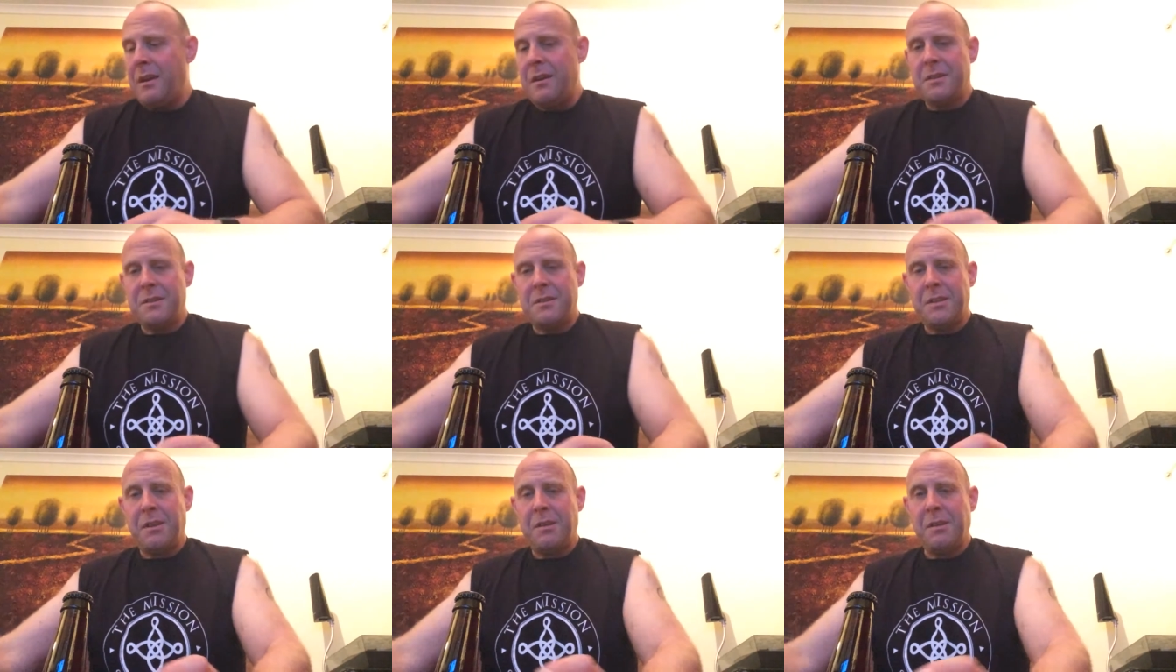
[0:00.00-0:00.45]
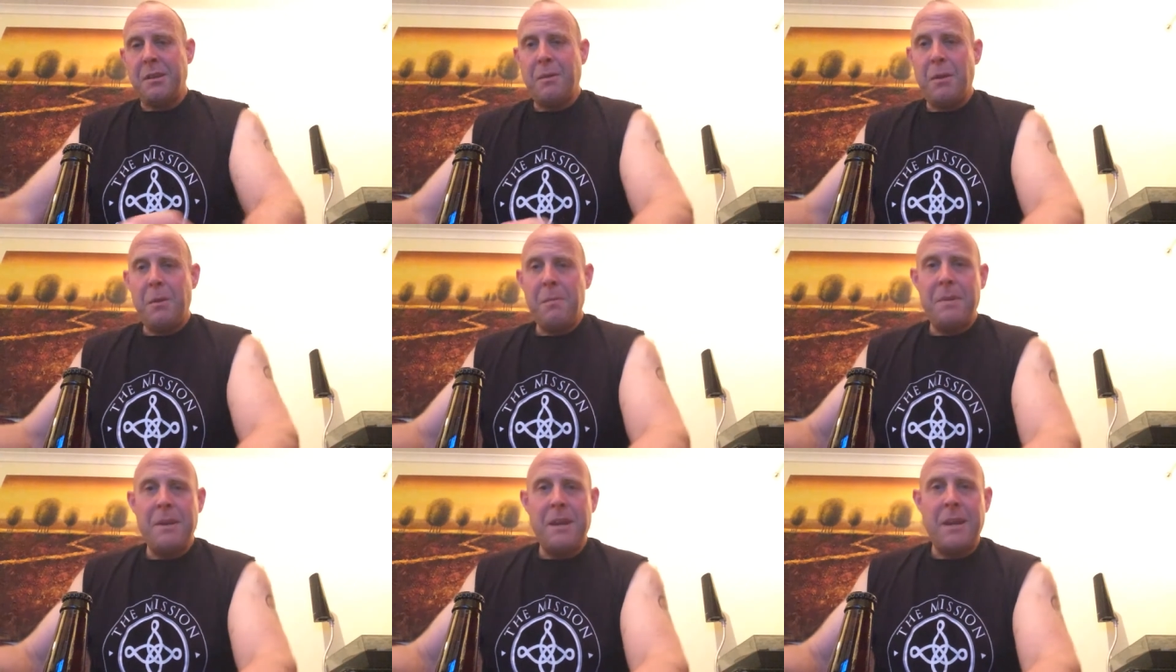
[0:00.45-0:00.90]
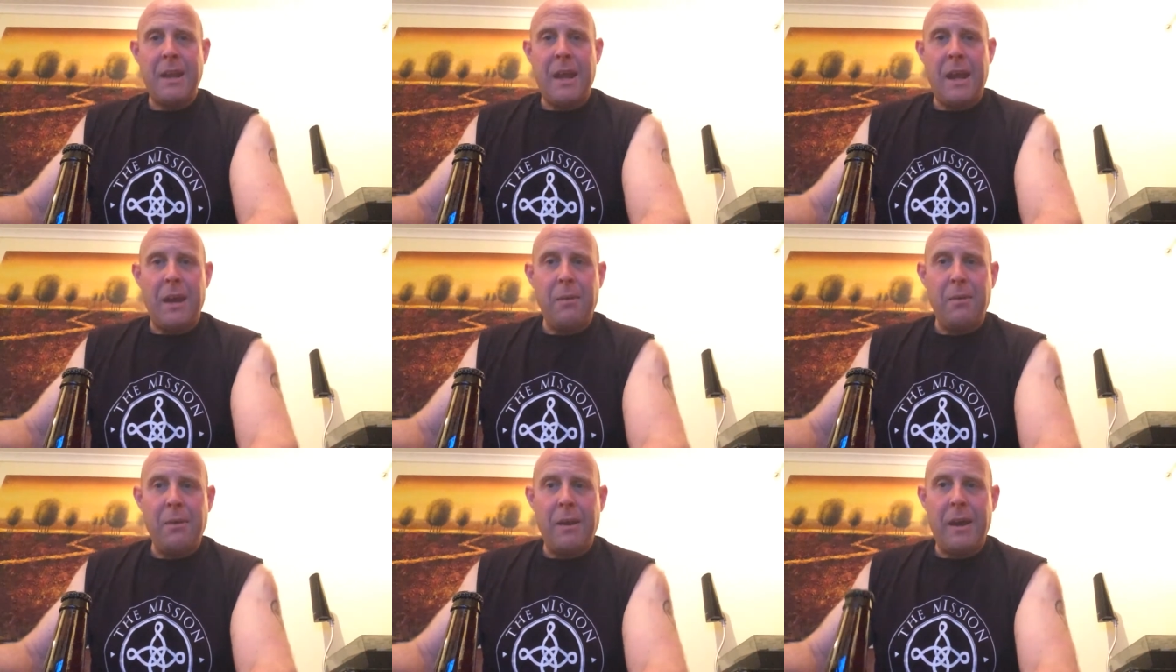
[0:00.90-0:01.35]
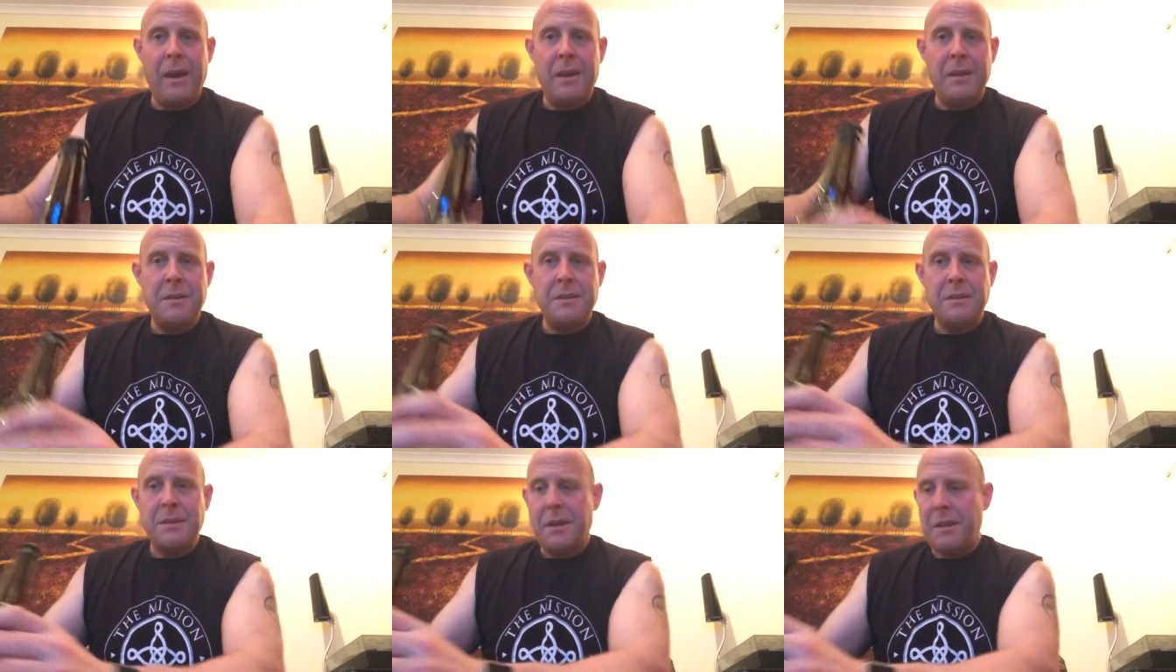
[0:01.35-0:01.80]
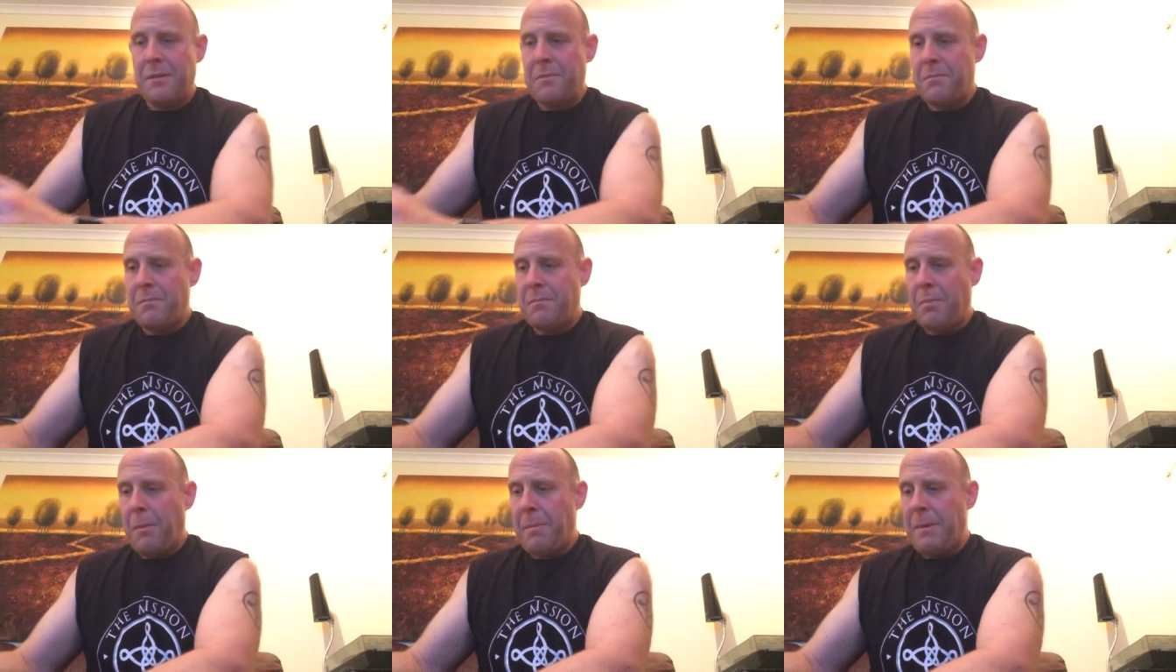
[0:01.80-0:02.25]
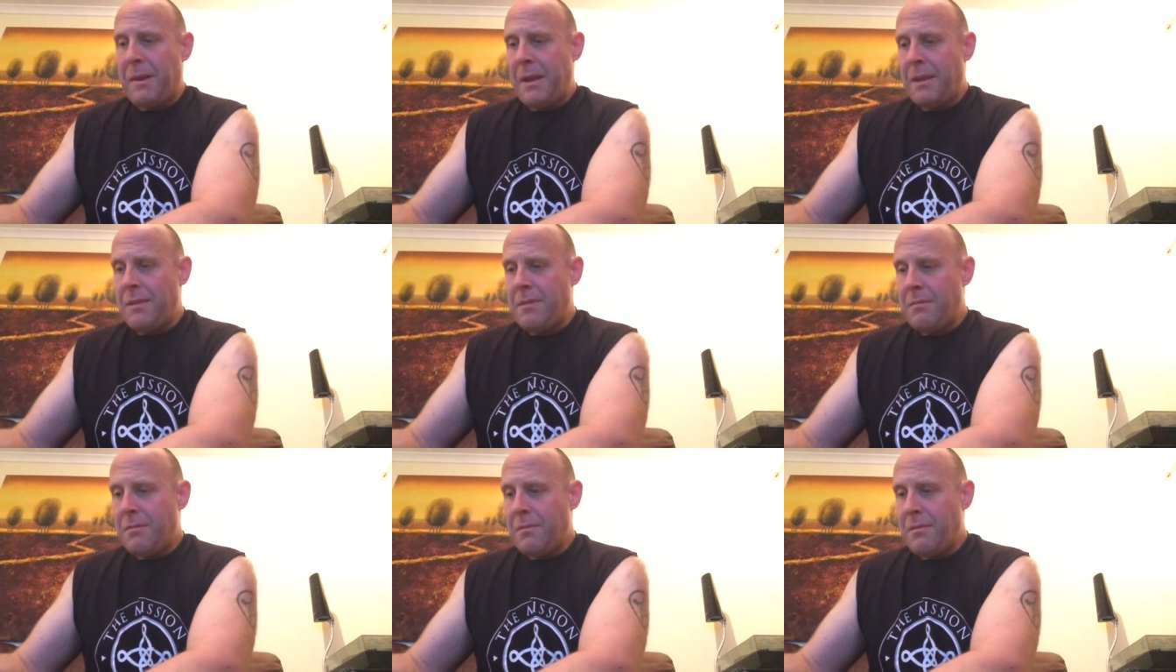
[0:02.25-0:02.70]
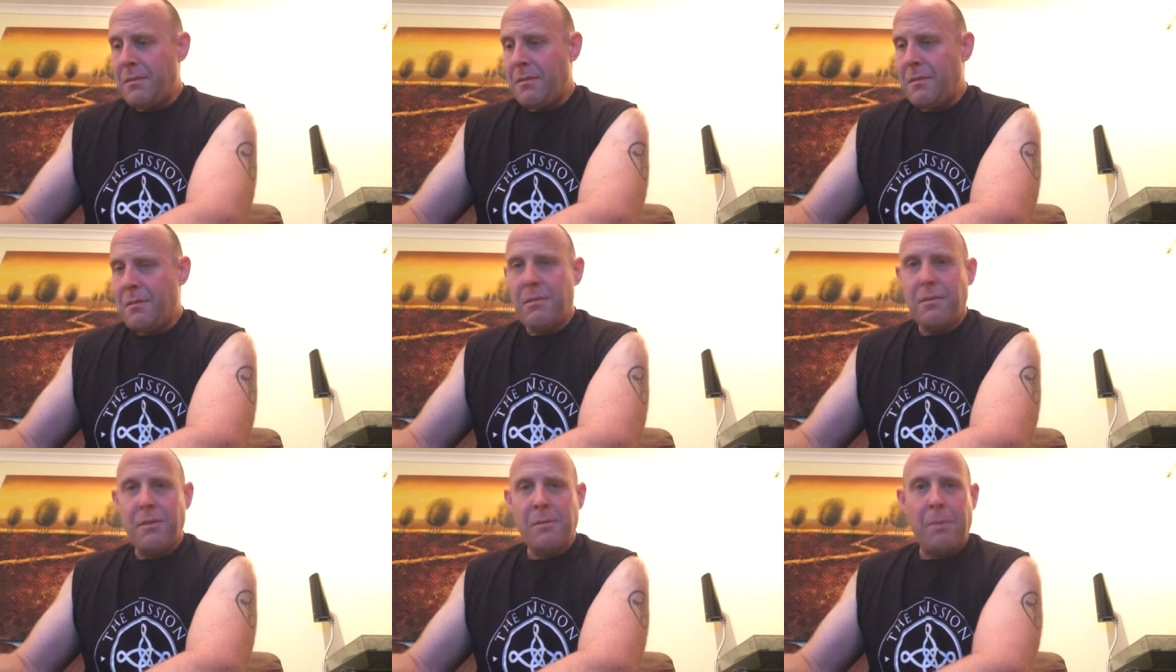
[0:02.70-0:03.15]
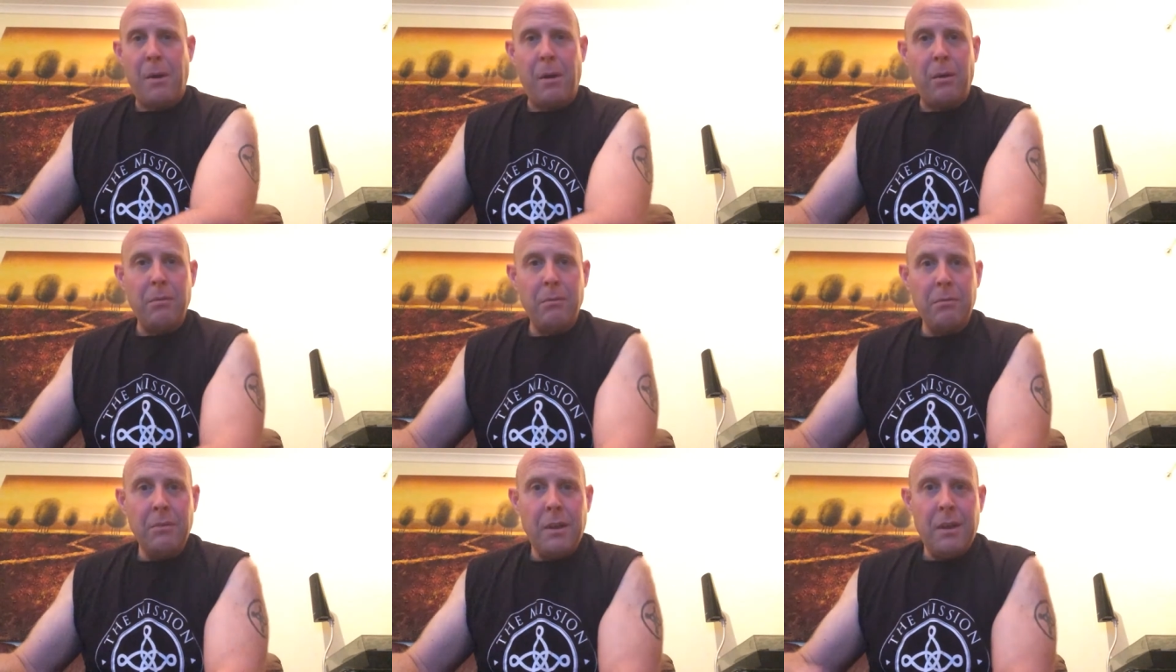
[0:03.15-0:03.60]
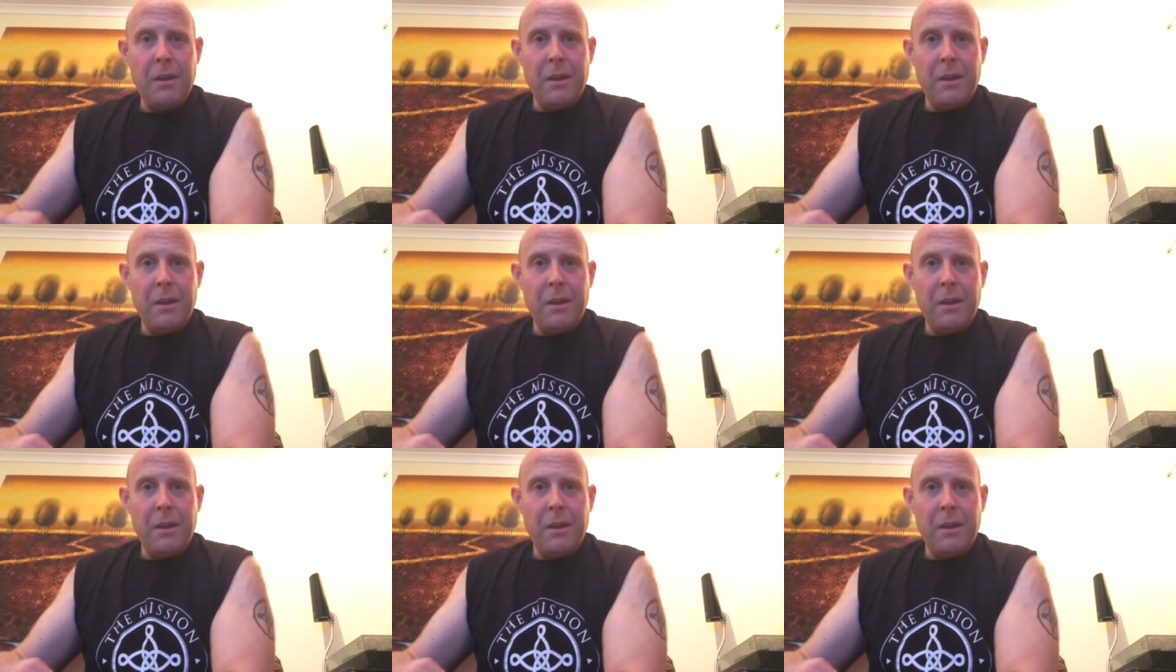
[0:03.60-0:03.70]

So I'm going to open it now and pop it in the bowl,